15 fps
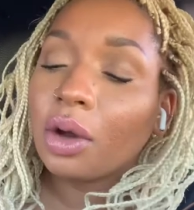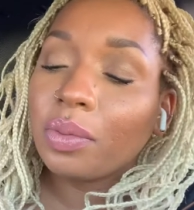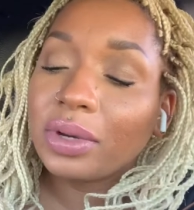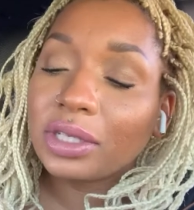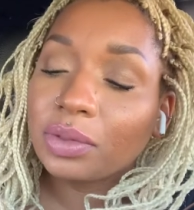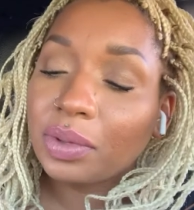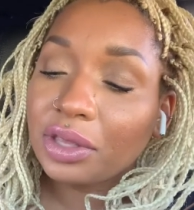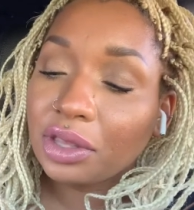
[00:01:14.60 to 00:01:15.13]

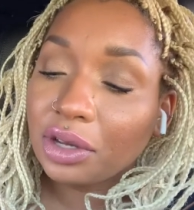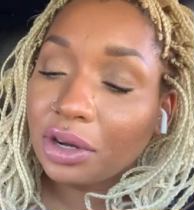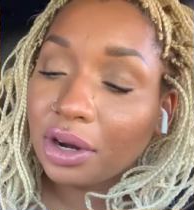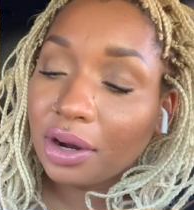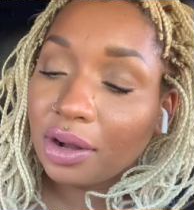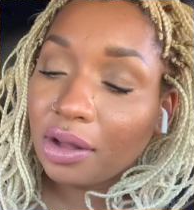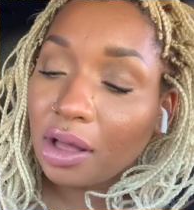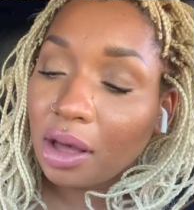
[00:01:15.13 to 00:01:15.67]
Was with a
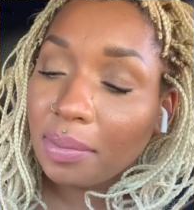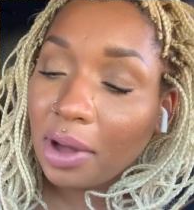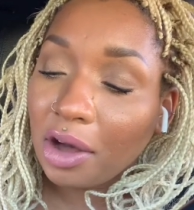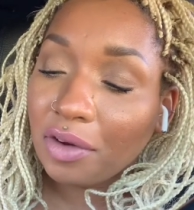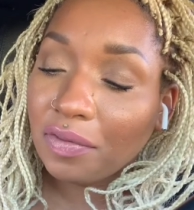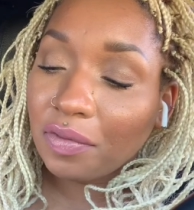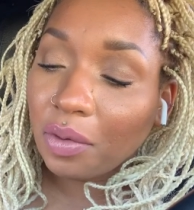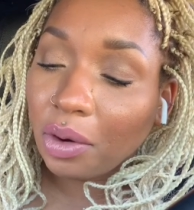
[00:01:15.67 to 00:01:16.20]
girl
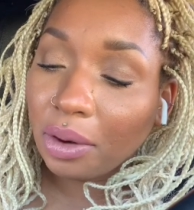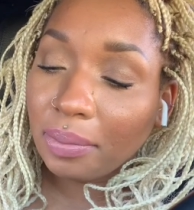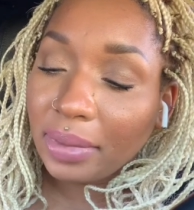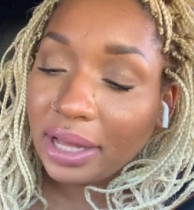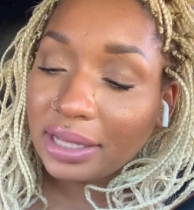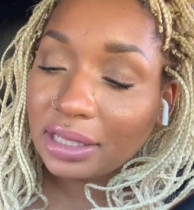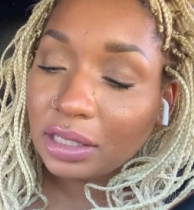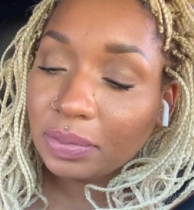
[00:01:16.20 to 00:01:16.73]
about four
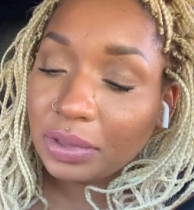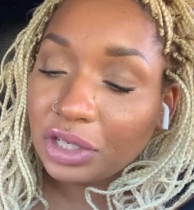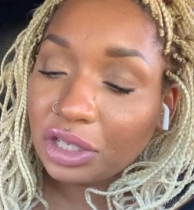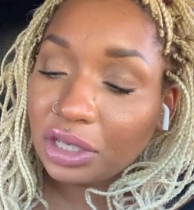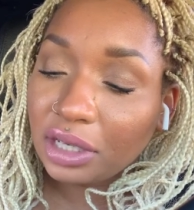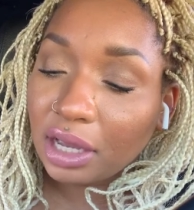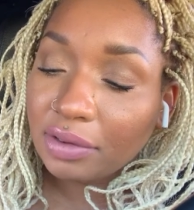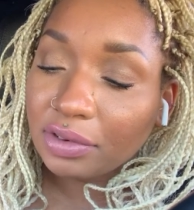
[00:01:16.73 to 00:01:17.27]
months, but
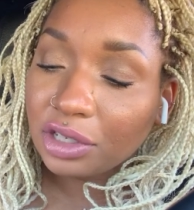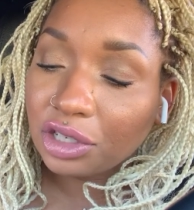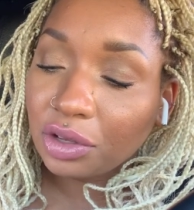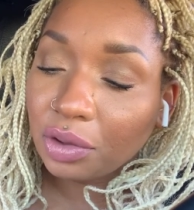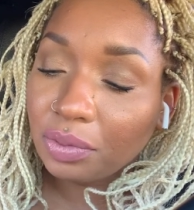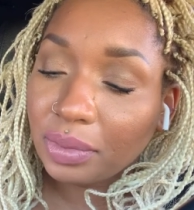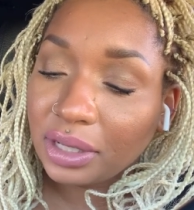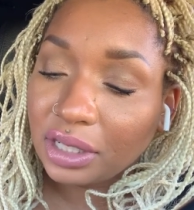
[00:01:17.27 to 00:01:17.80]
she never
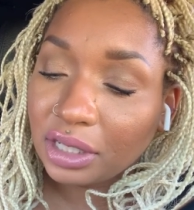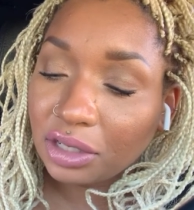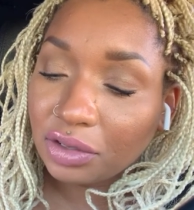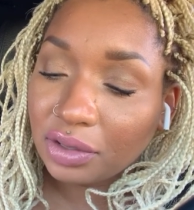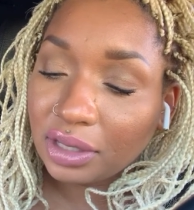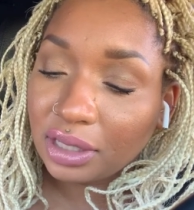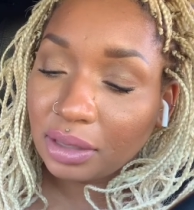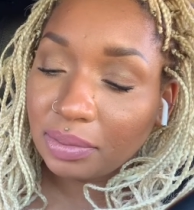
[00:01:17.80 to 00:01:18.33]
showed much
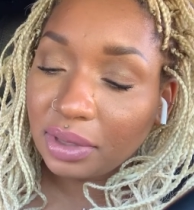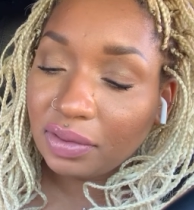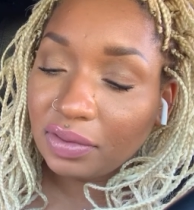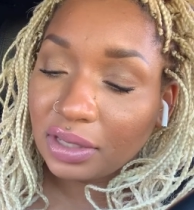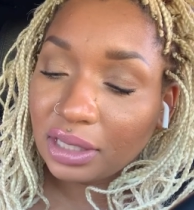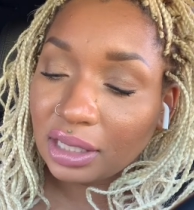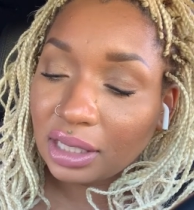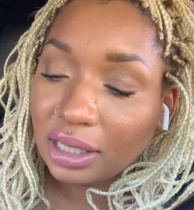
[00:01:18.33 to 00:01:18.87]
interest in me
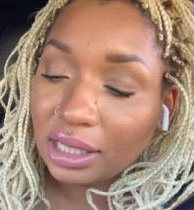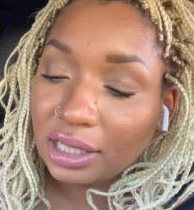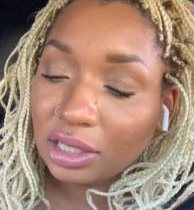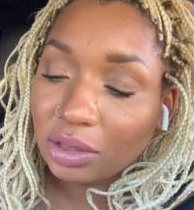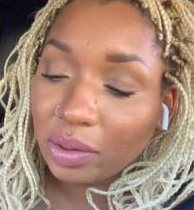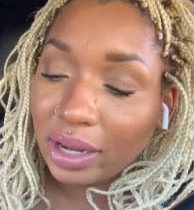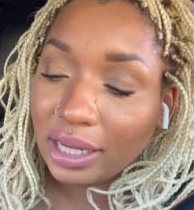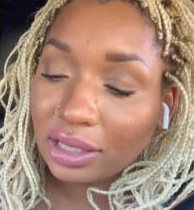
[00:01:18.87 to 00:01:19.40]
physically,
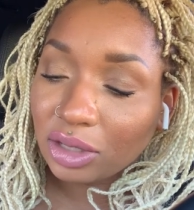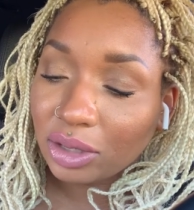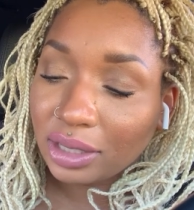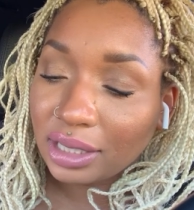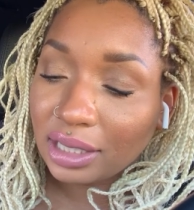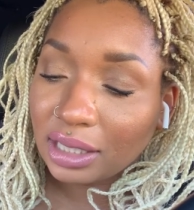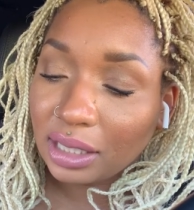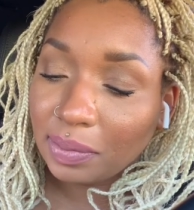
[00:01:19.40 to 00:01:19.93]
so I
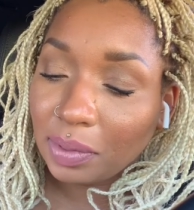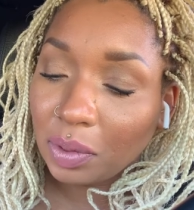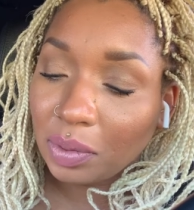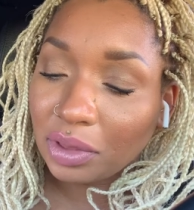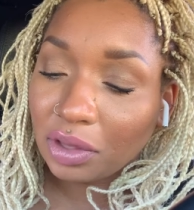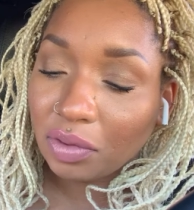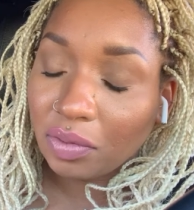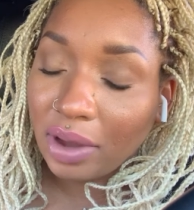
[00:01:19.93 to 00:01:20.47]
started sleeping
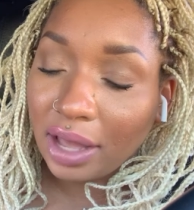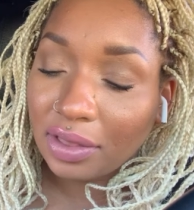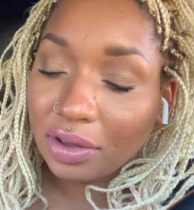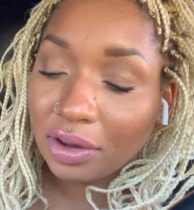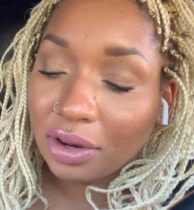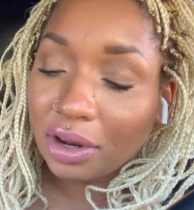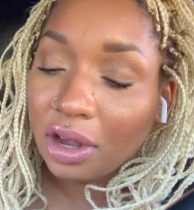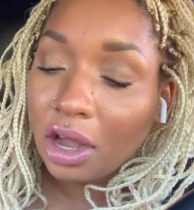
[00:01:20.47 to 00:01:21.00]
with a
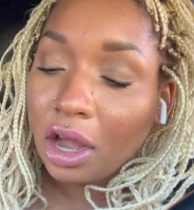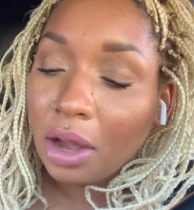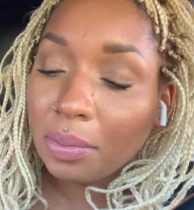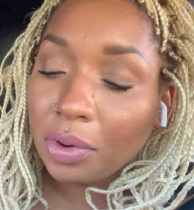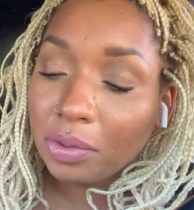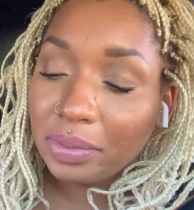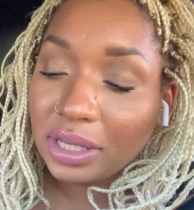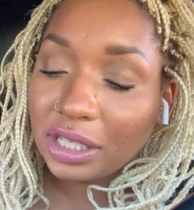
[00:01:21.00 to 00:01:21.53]
rather
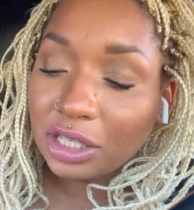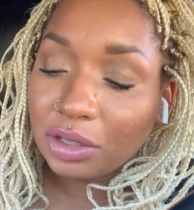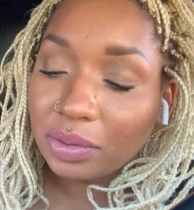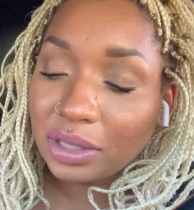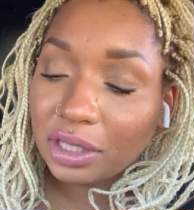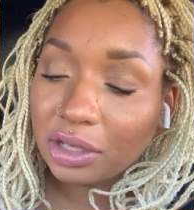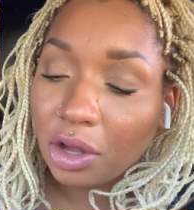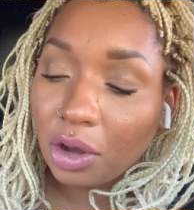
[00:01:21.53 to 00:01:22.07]

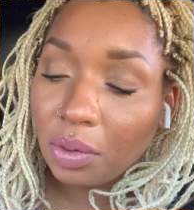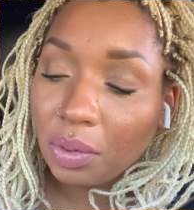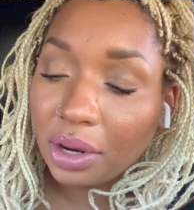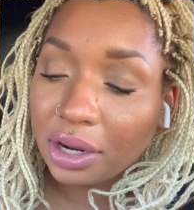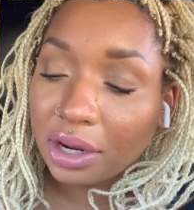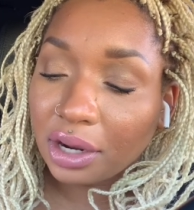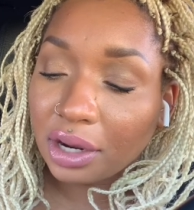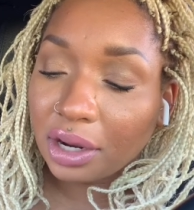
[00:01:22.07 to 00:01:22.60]
promiscuous
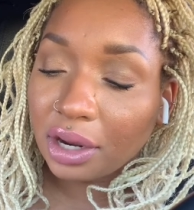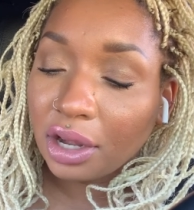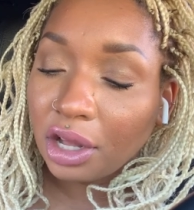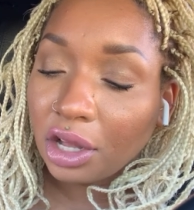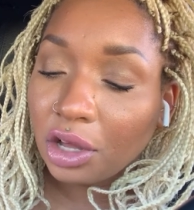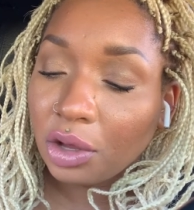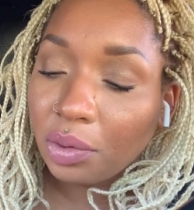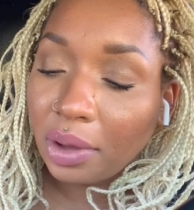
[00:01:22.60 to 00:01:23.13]
coworker
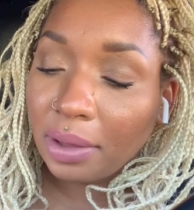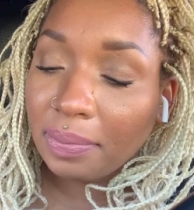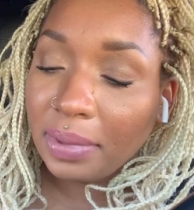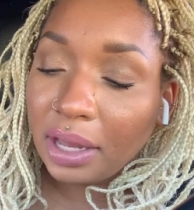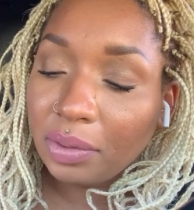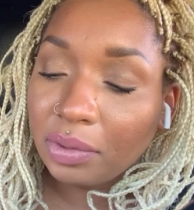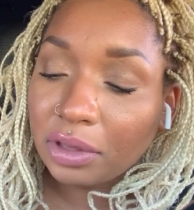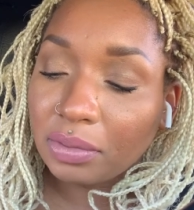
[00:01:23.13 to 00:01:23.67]
who had
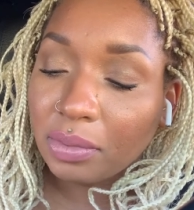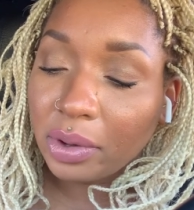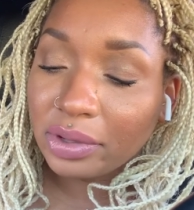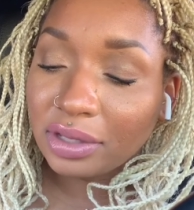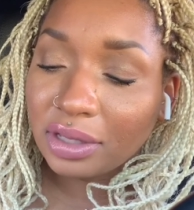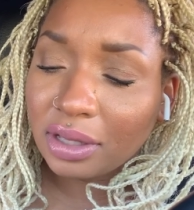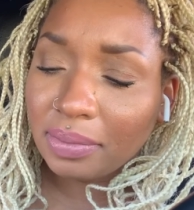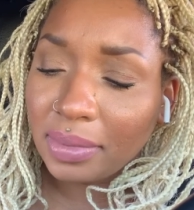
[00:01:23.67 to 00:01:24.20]
been with
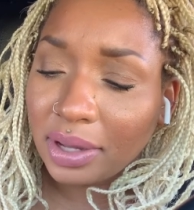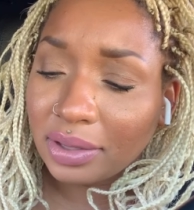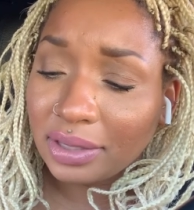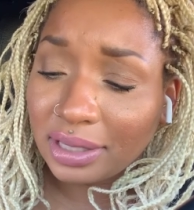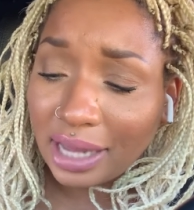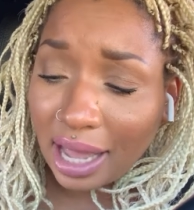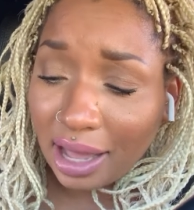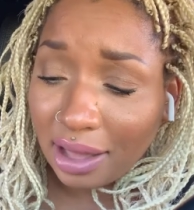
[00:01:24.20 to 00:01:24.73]
most of the male
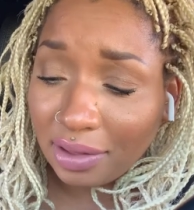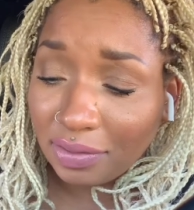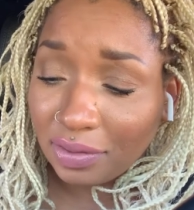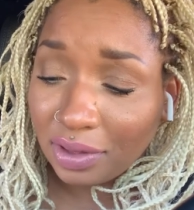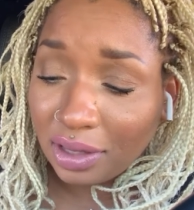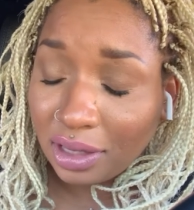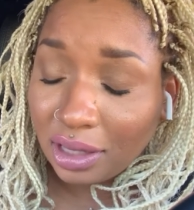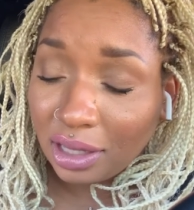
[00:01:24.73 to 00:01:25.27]
staff
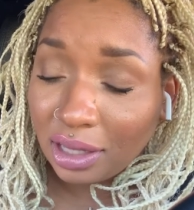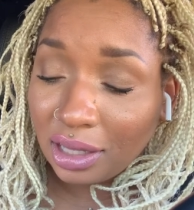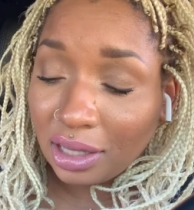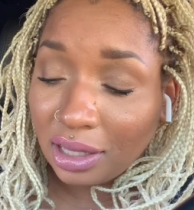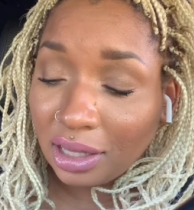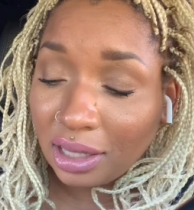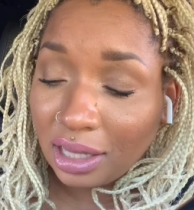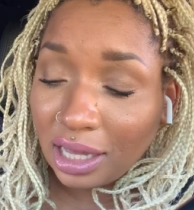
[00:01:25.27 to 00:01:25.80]

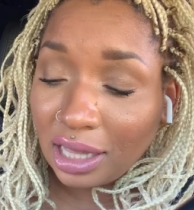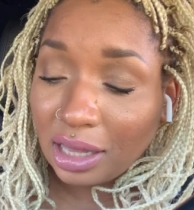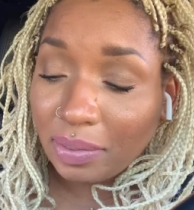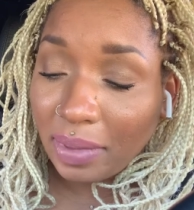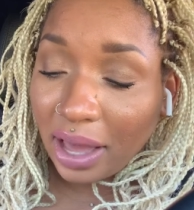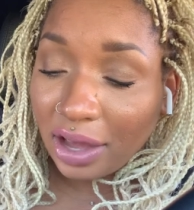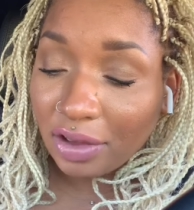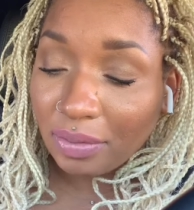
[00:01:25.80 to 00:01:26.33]
in the
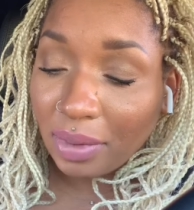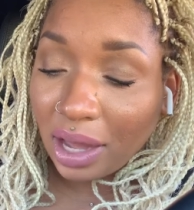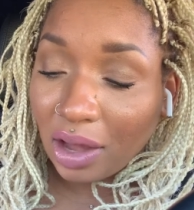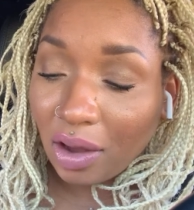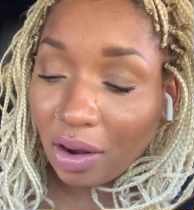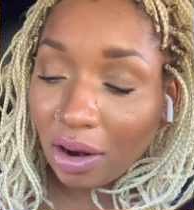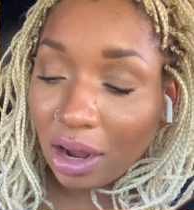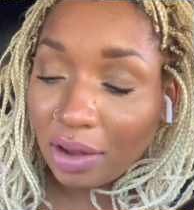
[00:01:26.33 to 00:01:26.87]
back of my
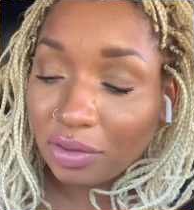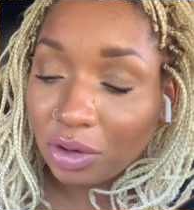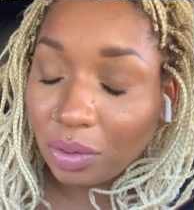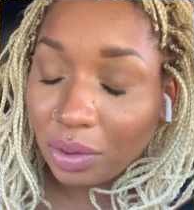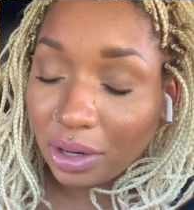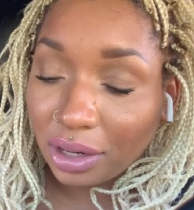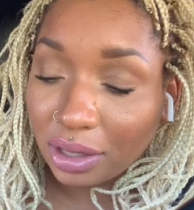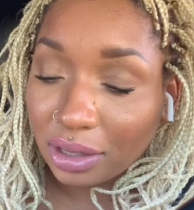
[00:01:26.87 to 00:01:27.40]
car after
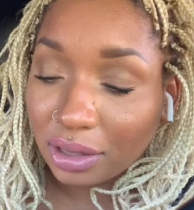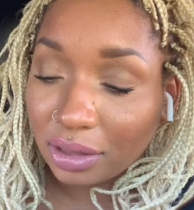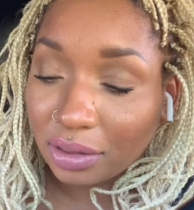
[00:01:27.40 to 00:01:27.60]
work.